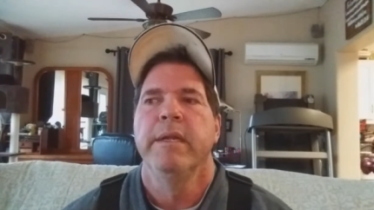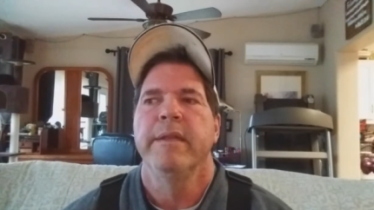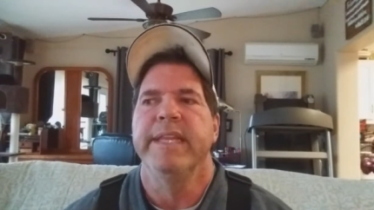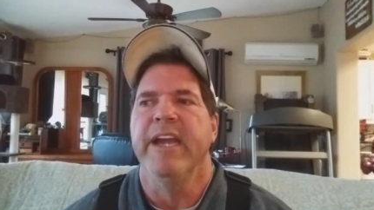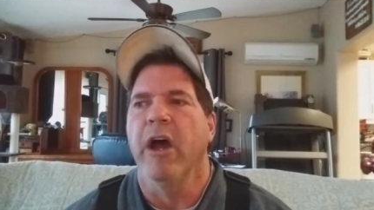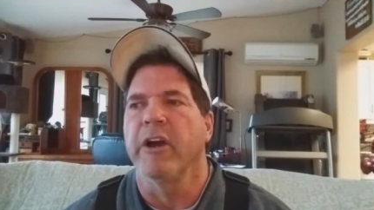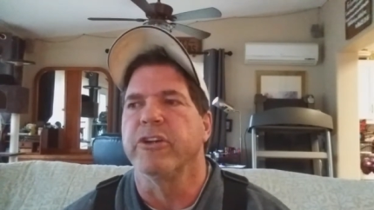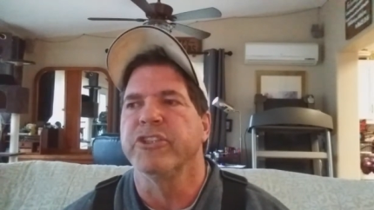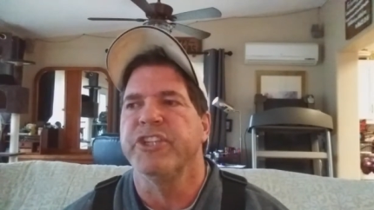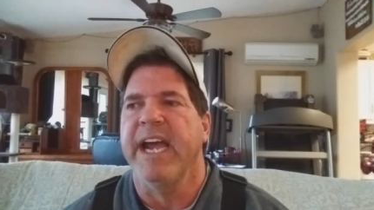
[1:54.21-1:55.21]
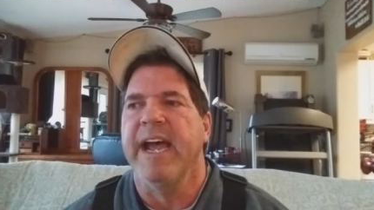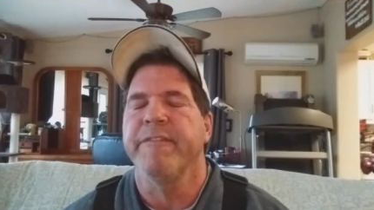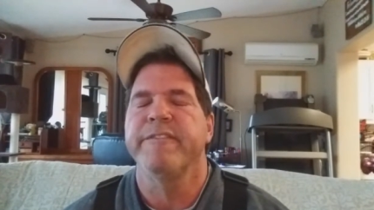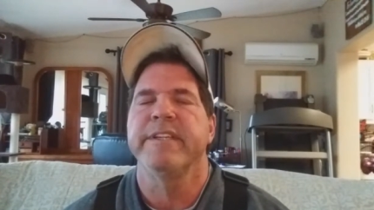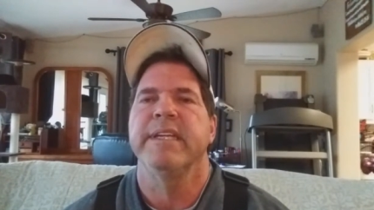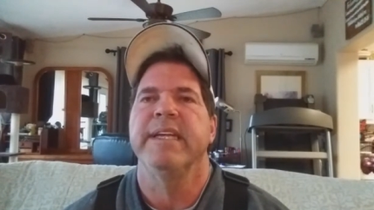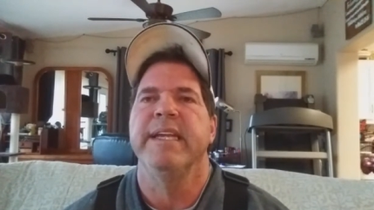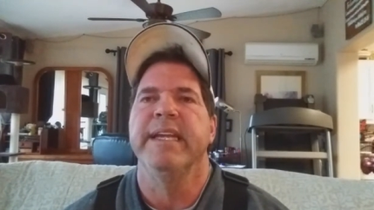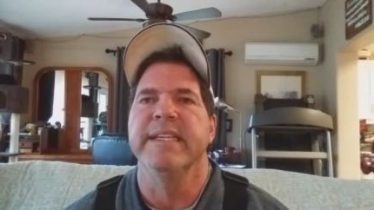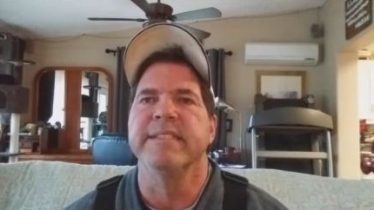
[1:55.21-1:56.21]
the auger shaft
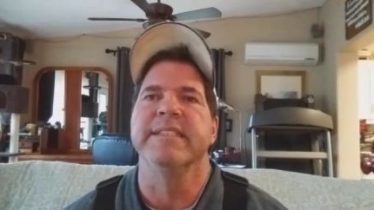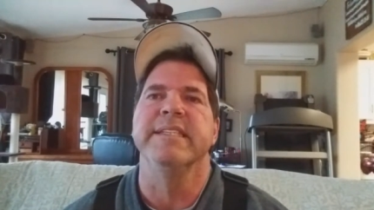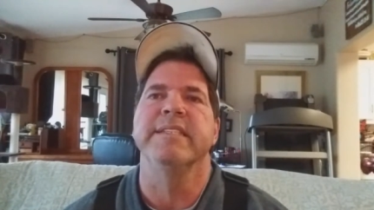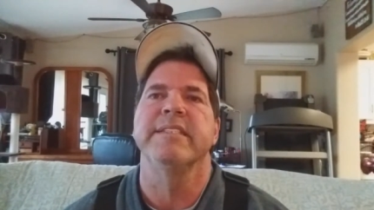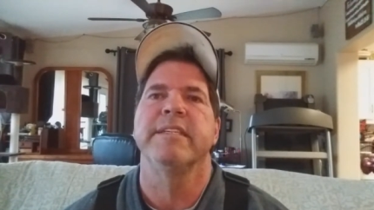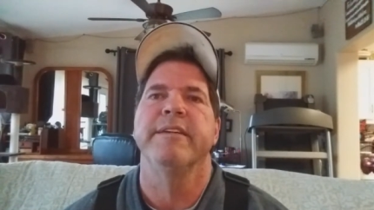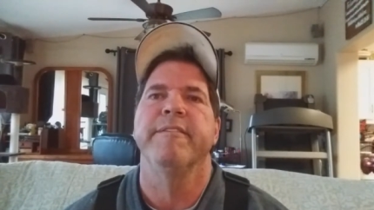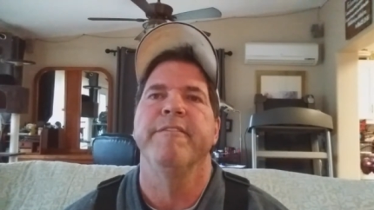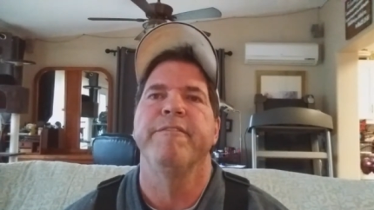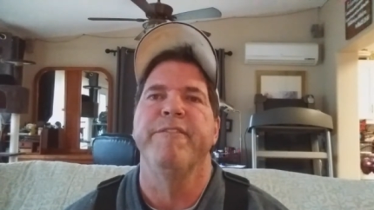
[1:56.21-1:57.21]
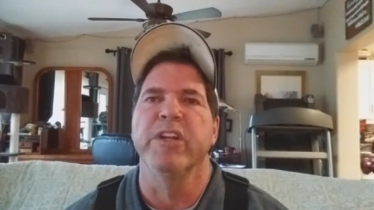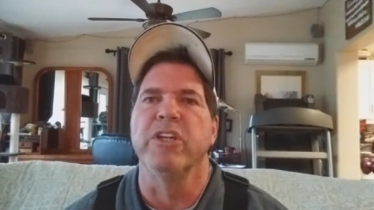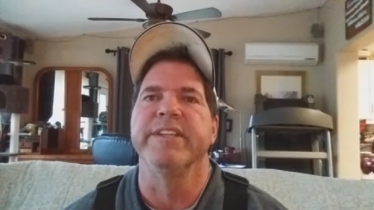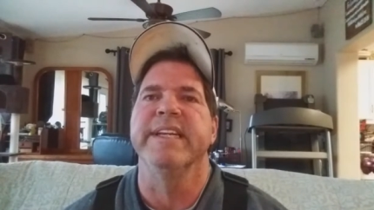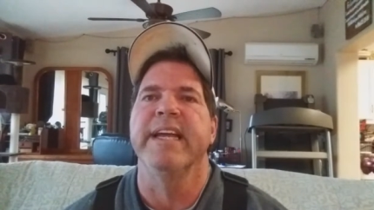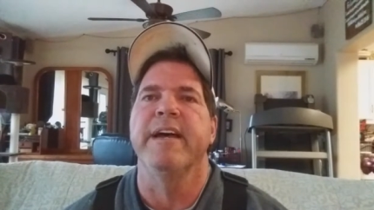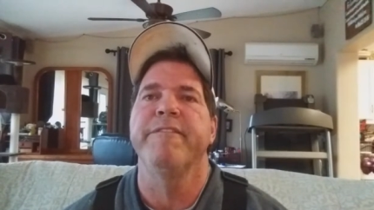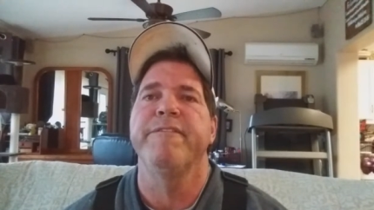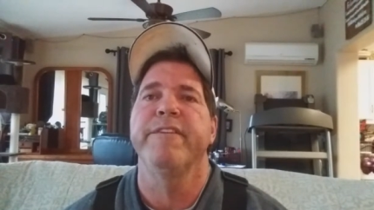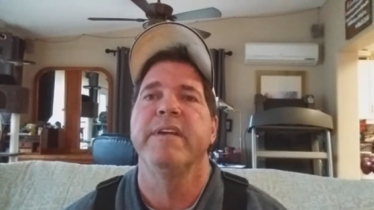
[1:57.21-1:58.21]
isn't filled
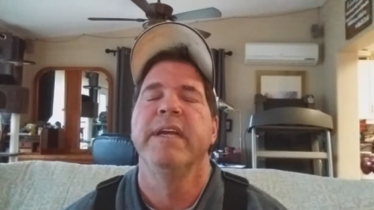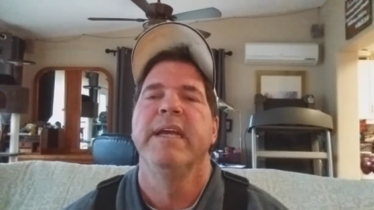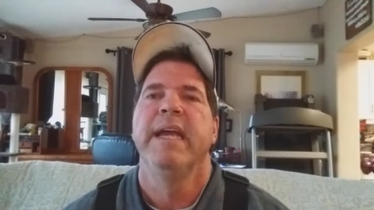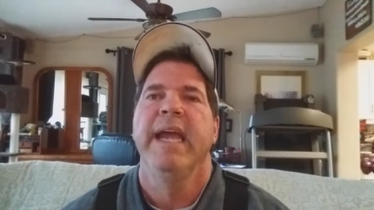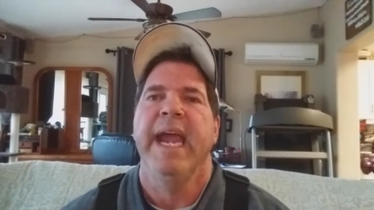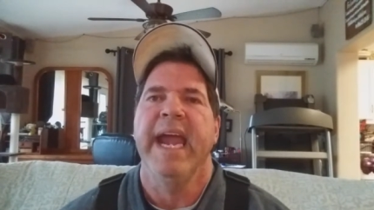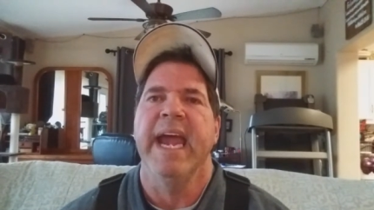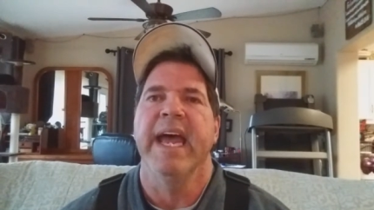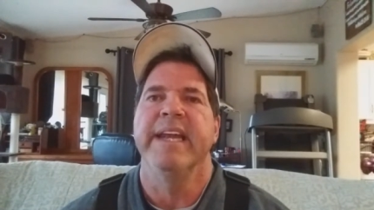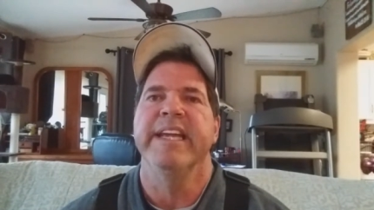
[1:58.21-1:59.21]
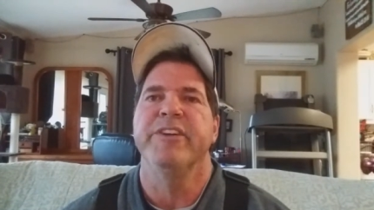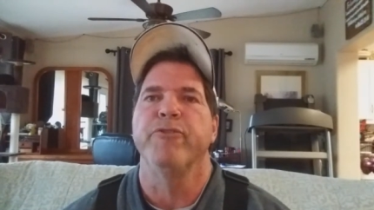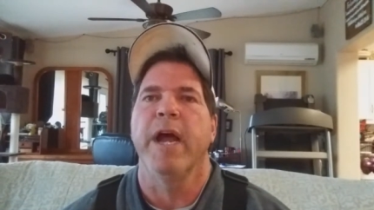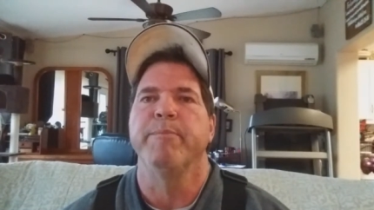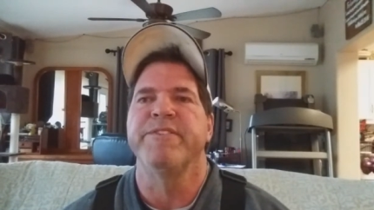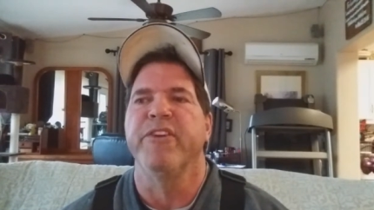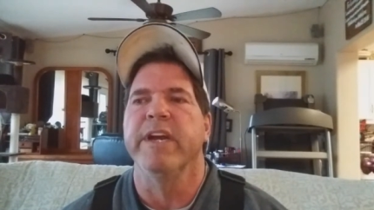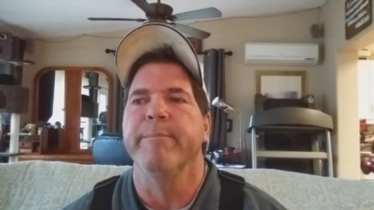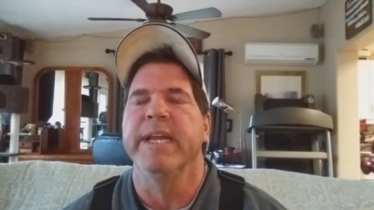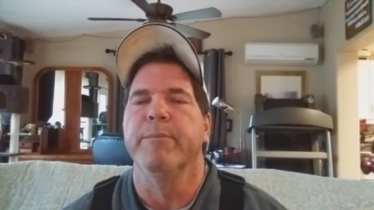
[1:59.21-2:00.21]
enough and it drops
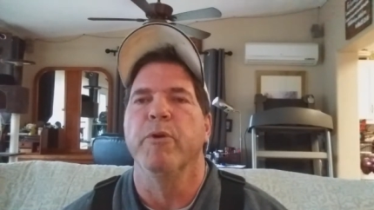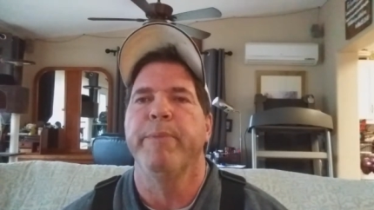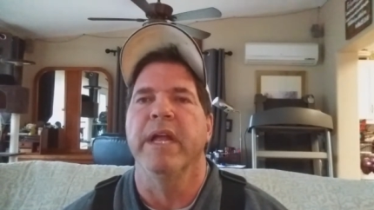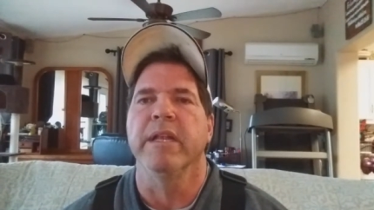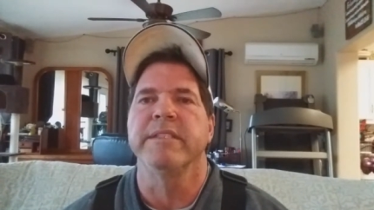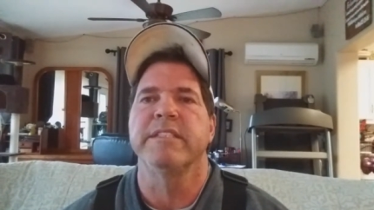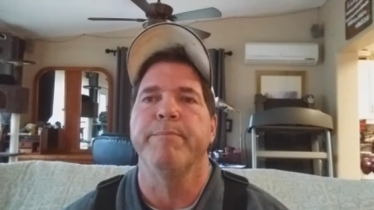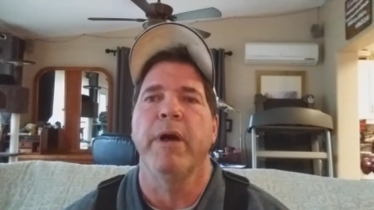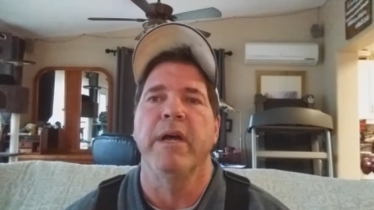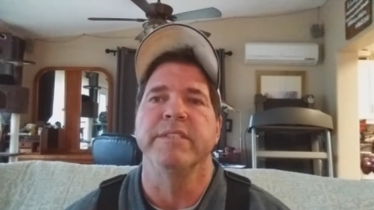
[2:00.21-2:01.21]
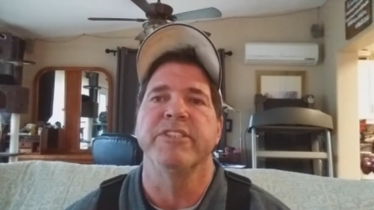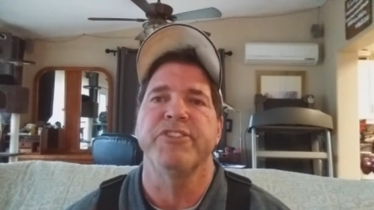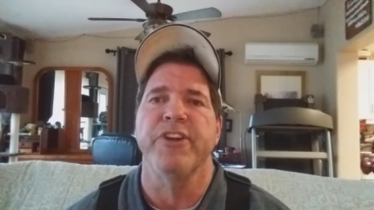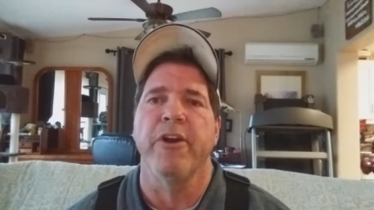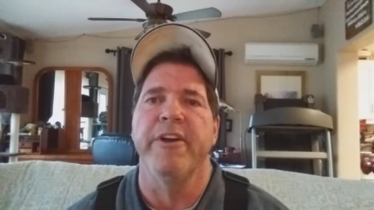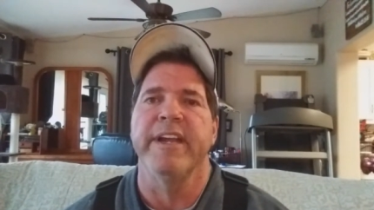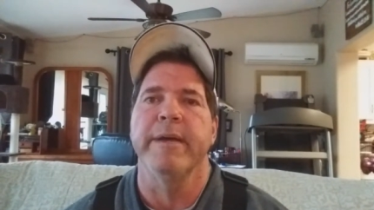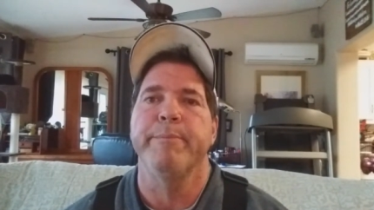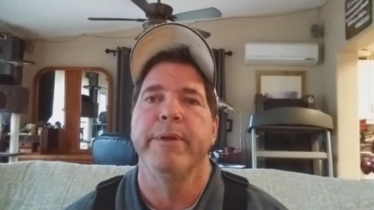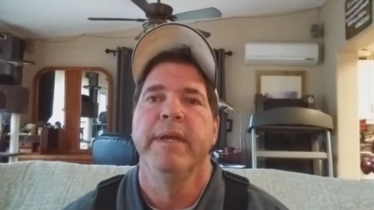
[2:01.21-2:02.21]
very minimal pellets upon startup,